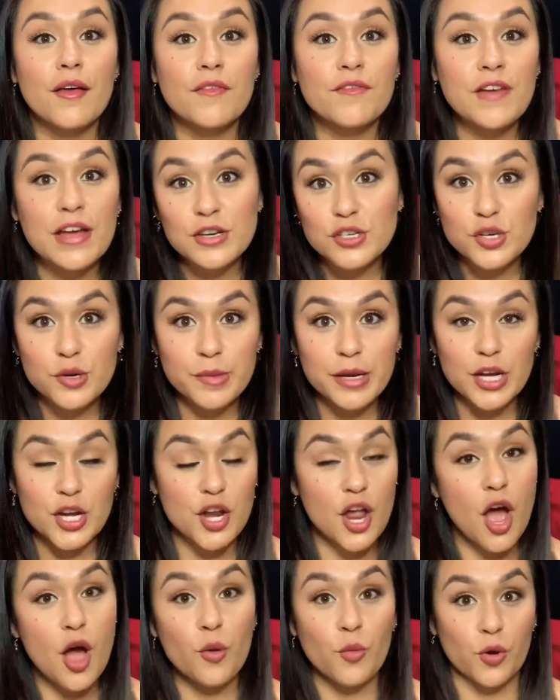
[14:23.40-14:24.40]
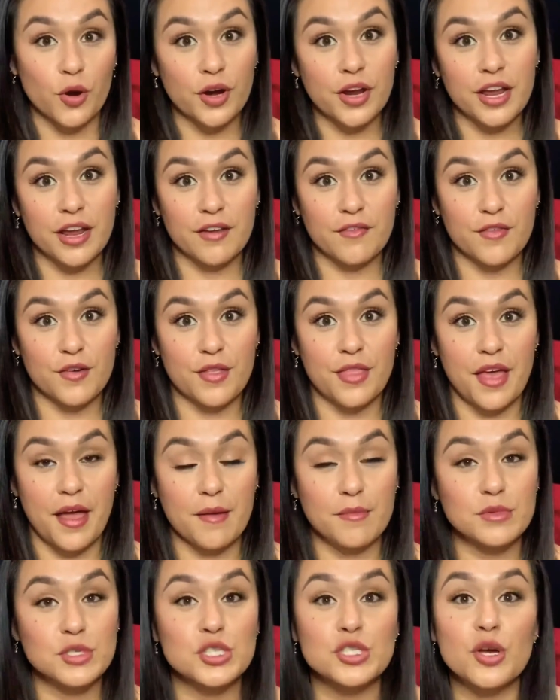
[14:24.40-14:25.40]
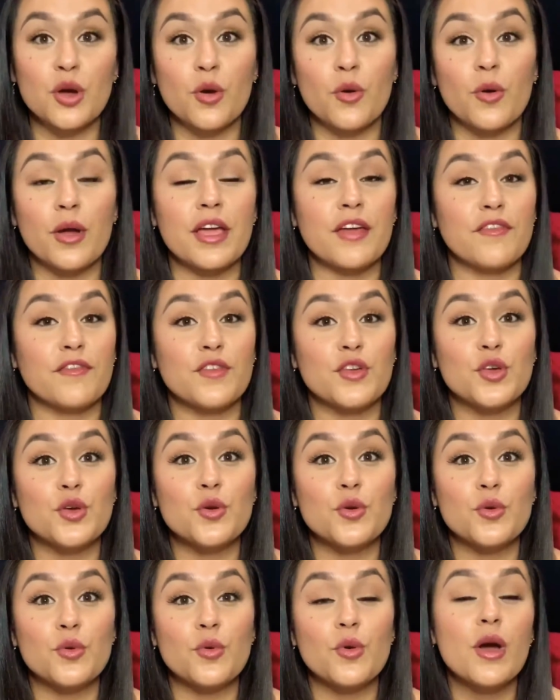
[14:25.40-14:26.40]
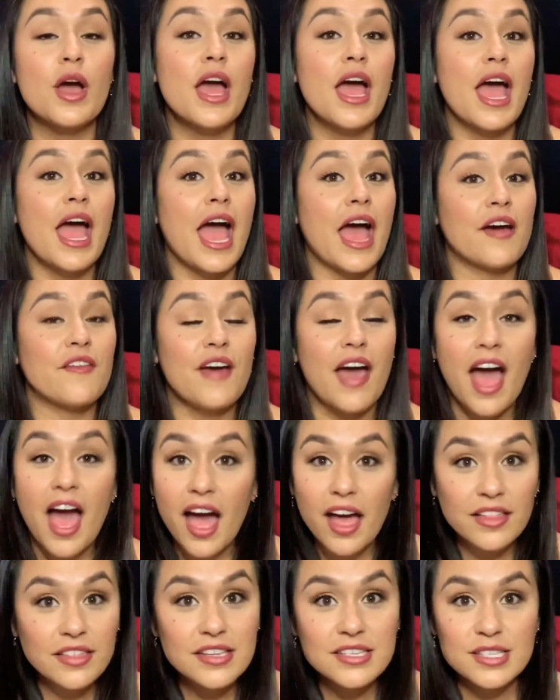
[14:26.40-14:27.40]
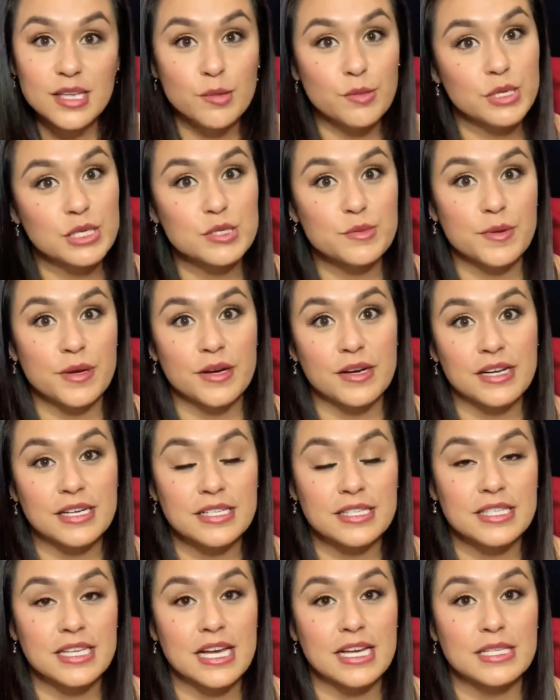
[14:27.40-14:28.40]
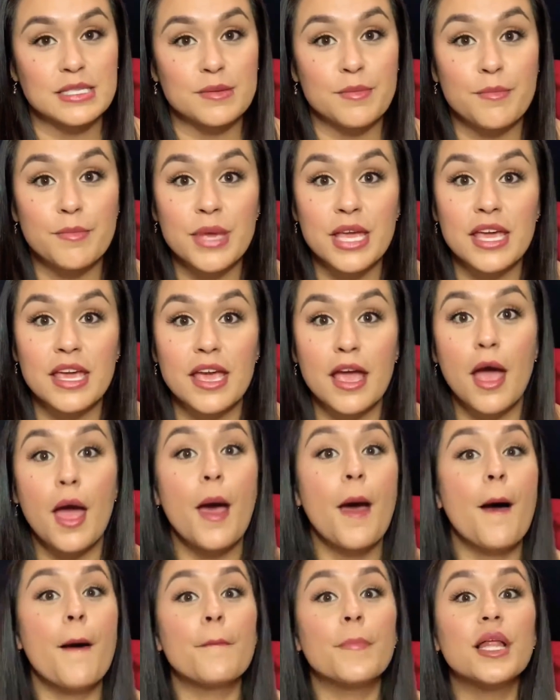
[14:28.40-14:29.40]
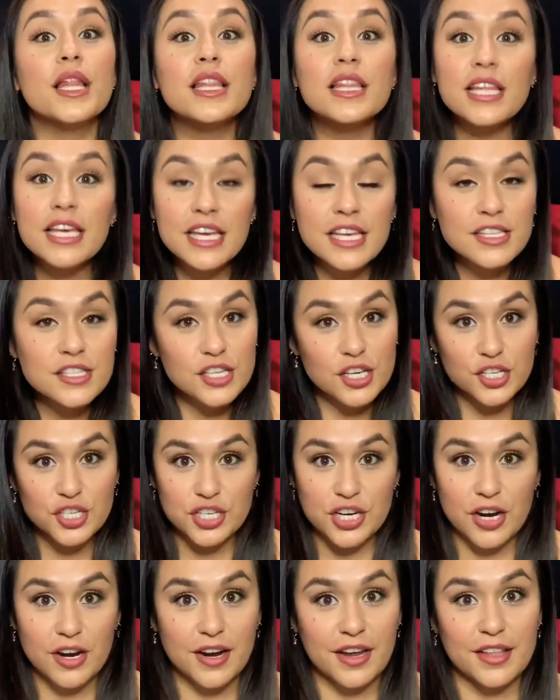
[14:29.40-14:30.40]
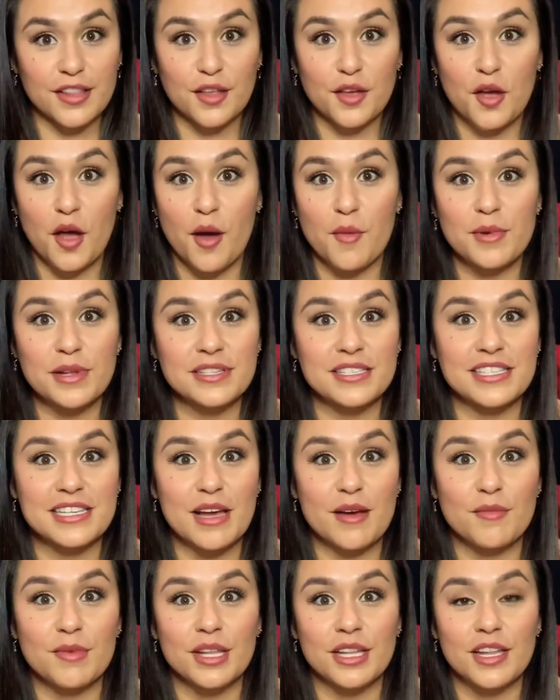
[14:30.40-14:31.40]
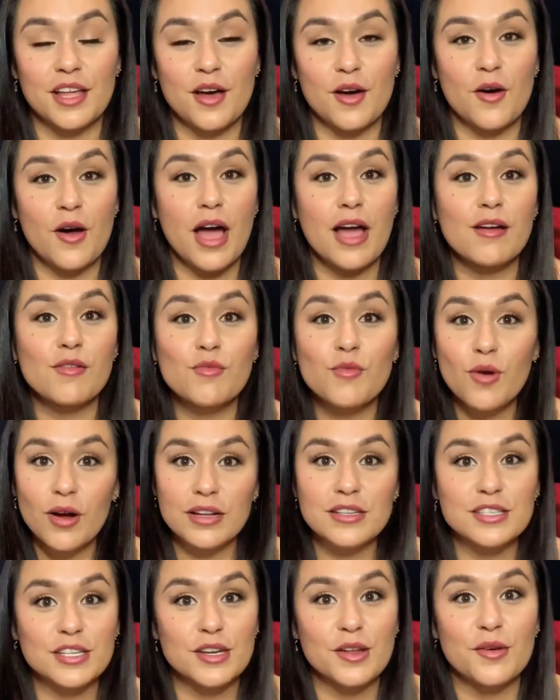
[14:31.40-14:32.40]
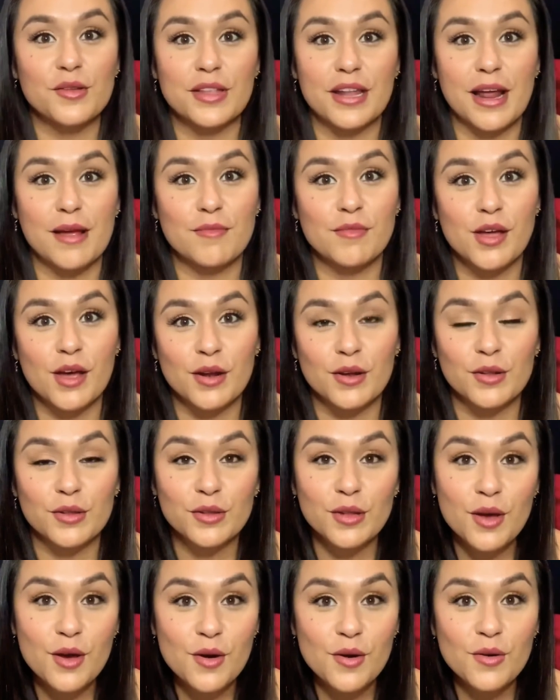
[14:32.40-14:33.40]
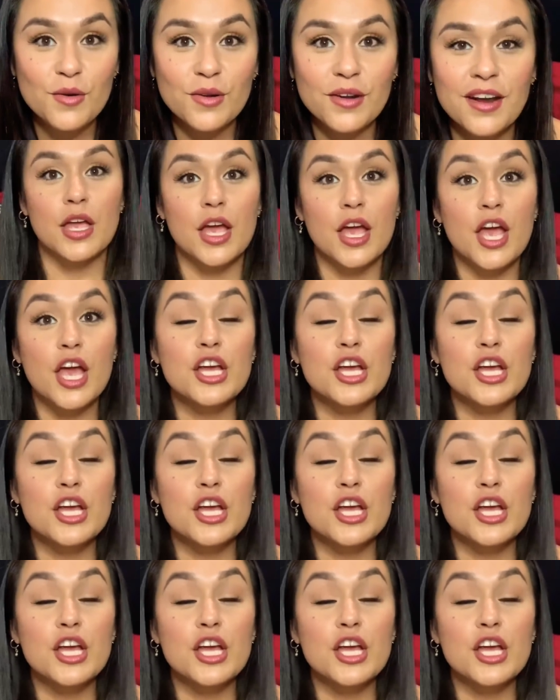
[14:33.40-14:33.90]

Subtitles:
Phentermine not working for them. So if you have had the same experience as me, please share it in the comments down below. I want to know that I'm not alone.